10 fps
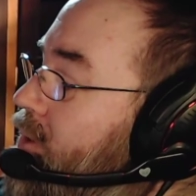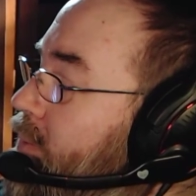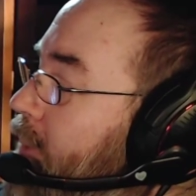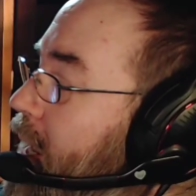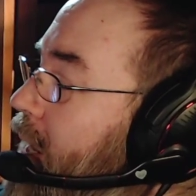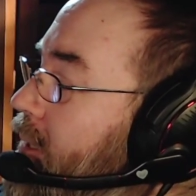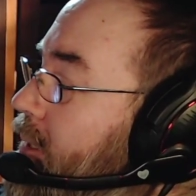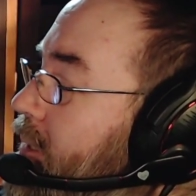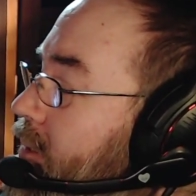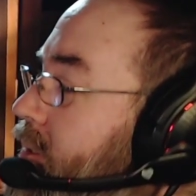old man
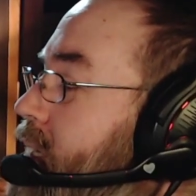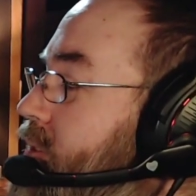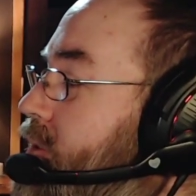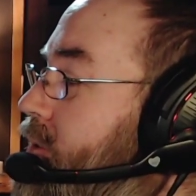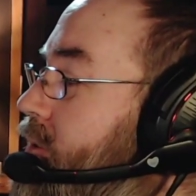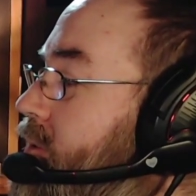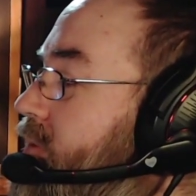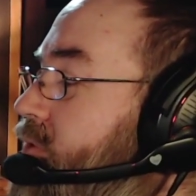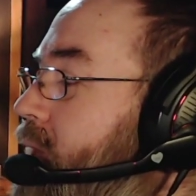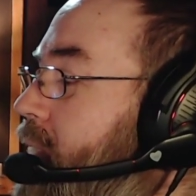in the desert
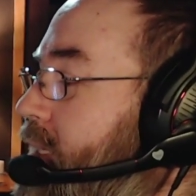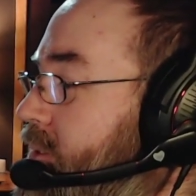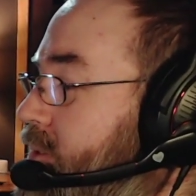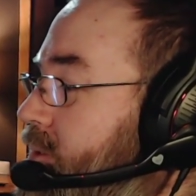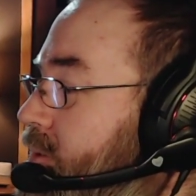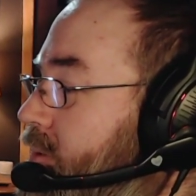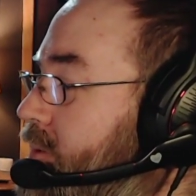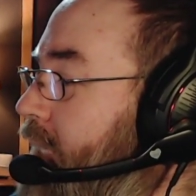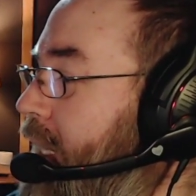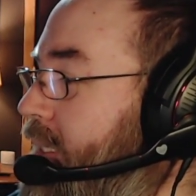of Dries,
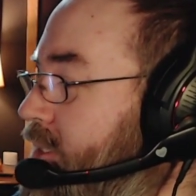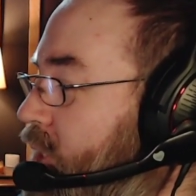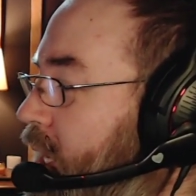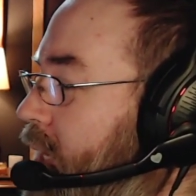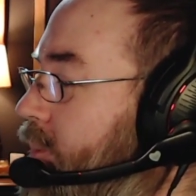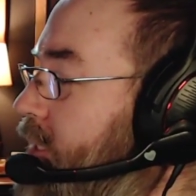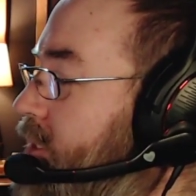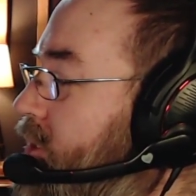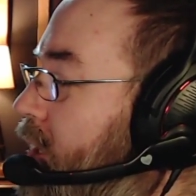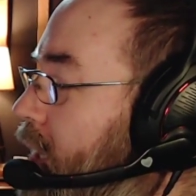and he sang me a
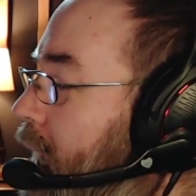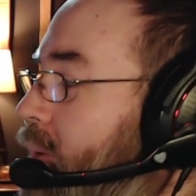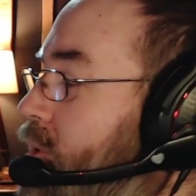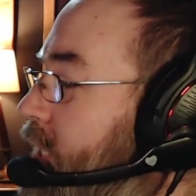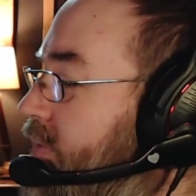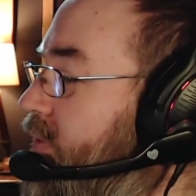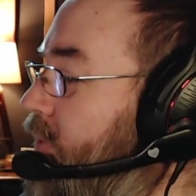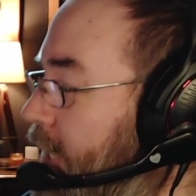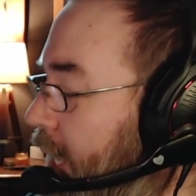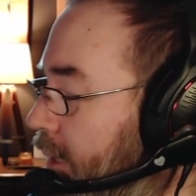song I will never
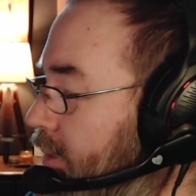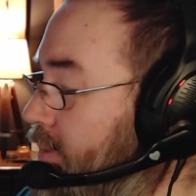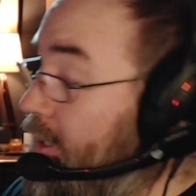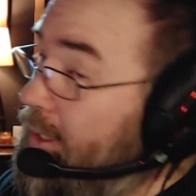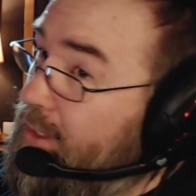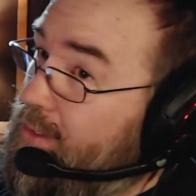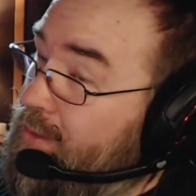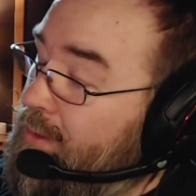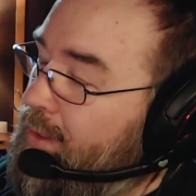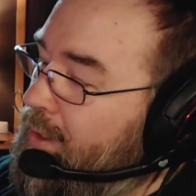forget. At
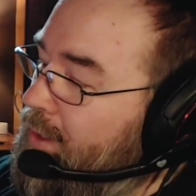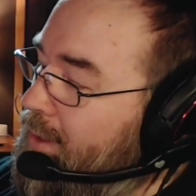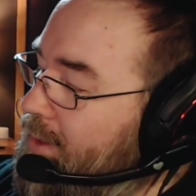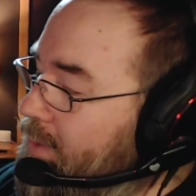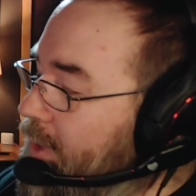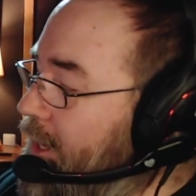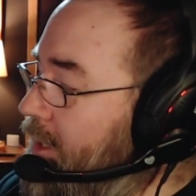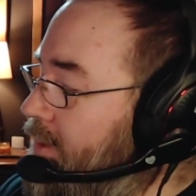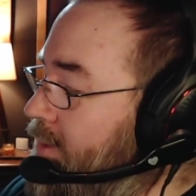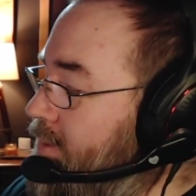least,
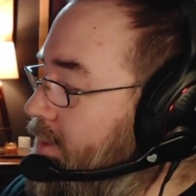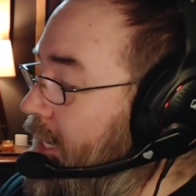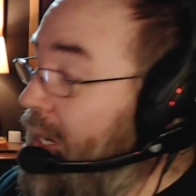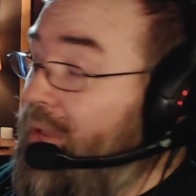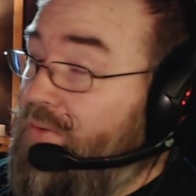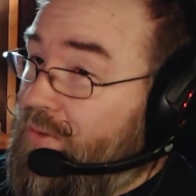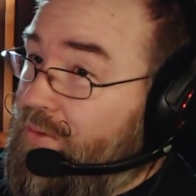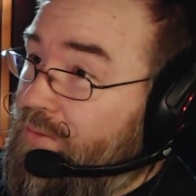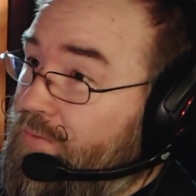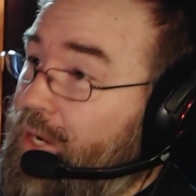well, I
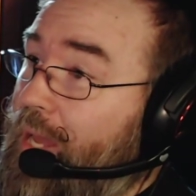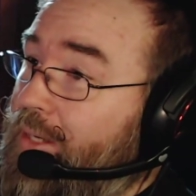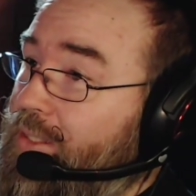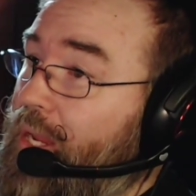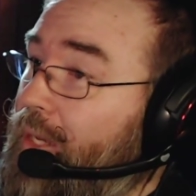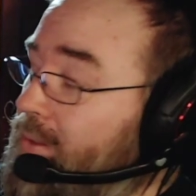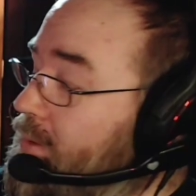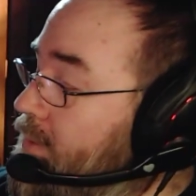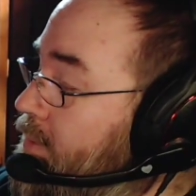haven't forgot it yet.